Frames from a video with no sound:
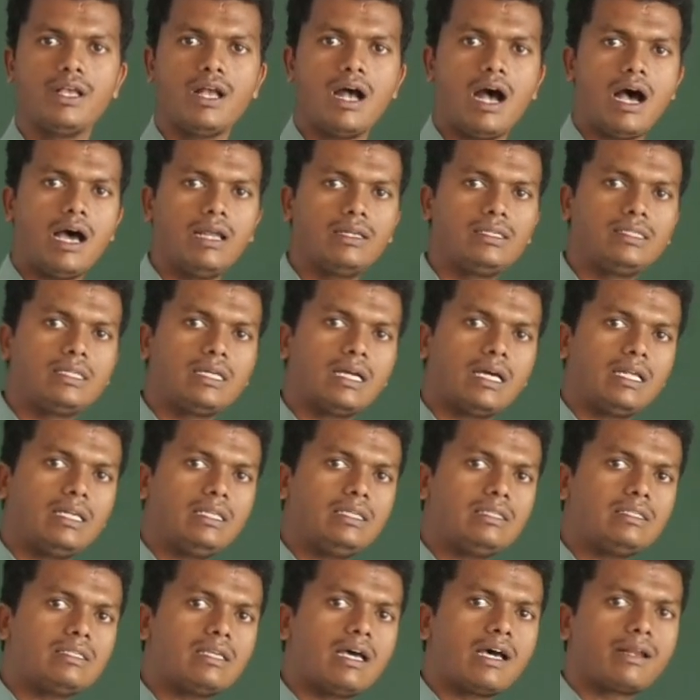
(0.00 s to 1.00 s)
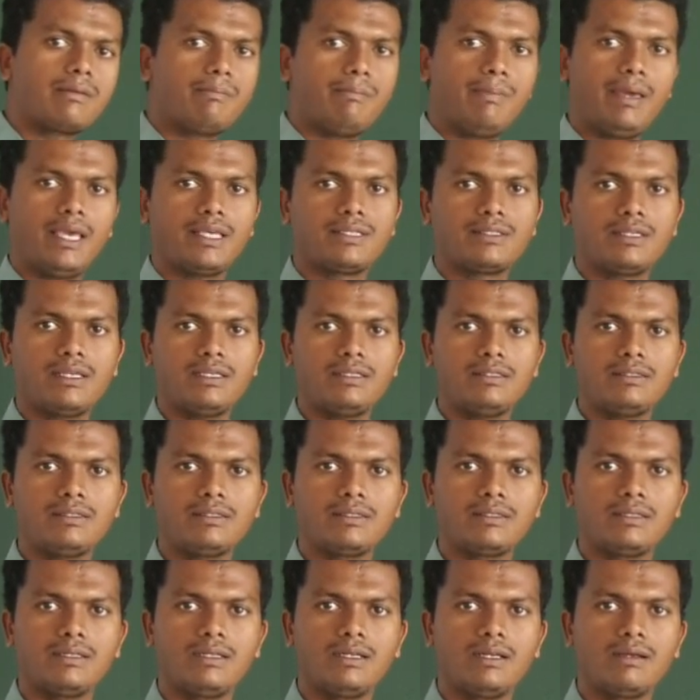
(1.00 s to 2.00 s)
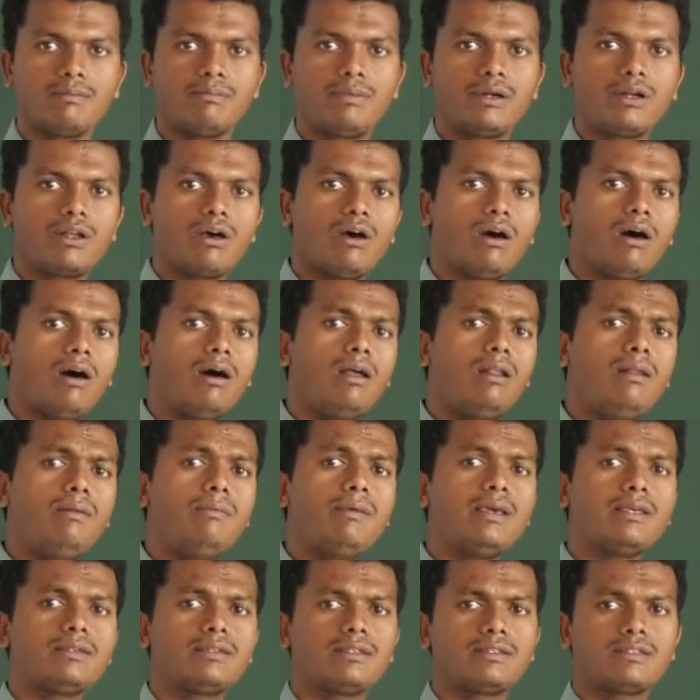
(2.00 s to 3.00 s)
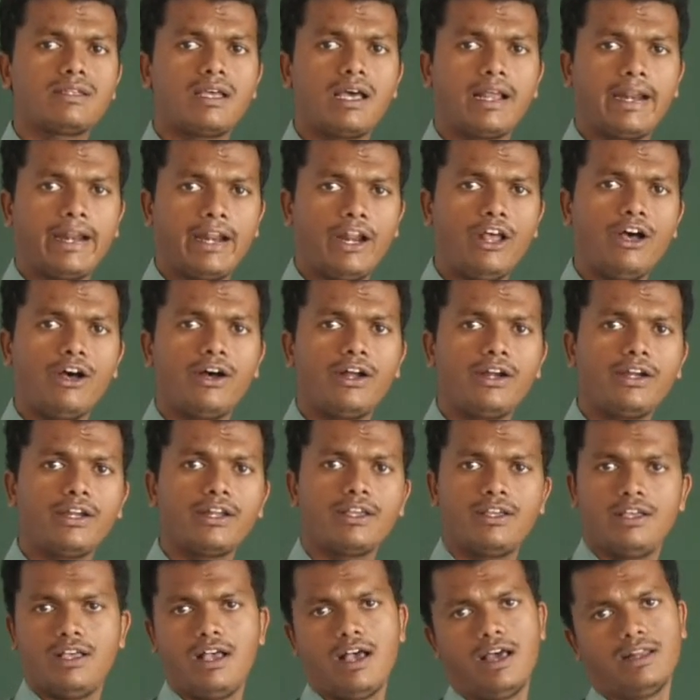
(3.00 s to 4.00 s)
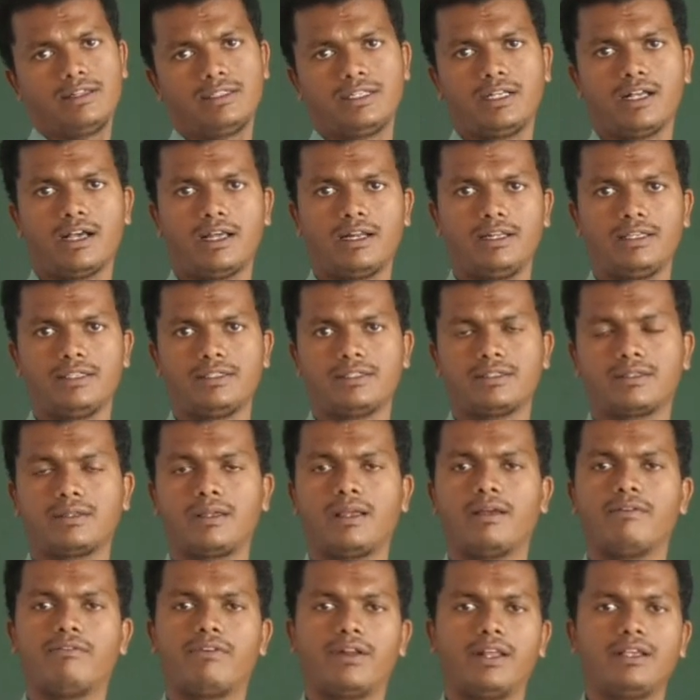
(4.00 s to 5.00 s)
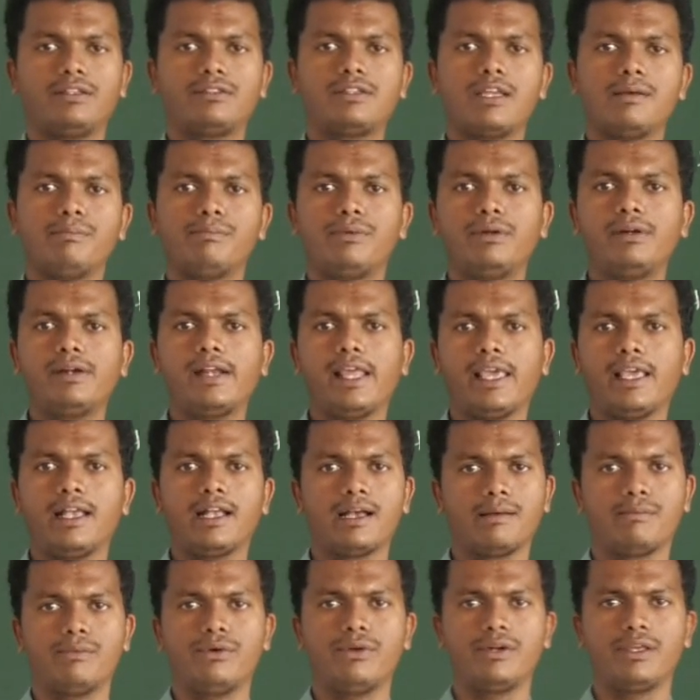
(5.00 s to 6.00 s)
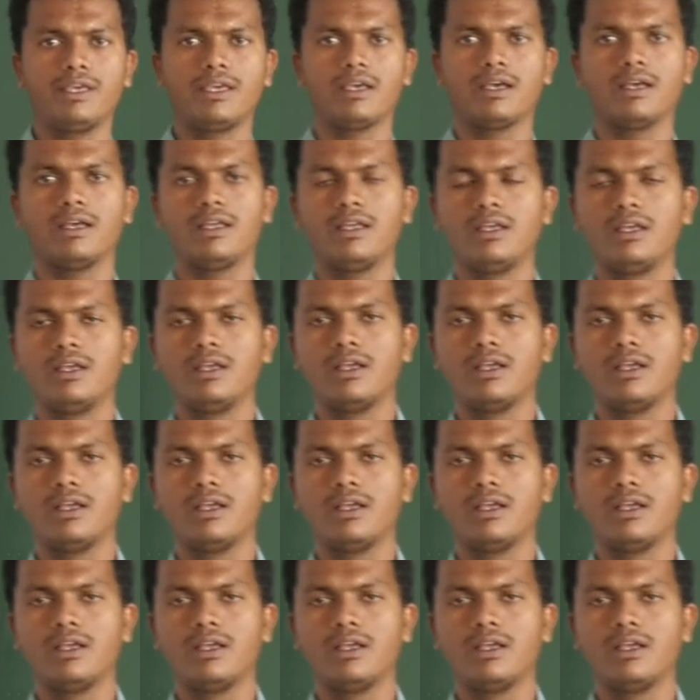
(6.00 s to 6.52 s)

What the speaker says: Alkalis are bases, but all bases are not alkalis. For example, take ammonia.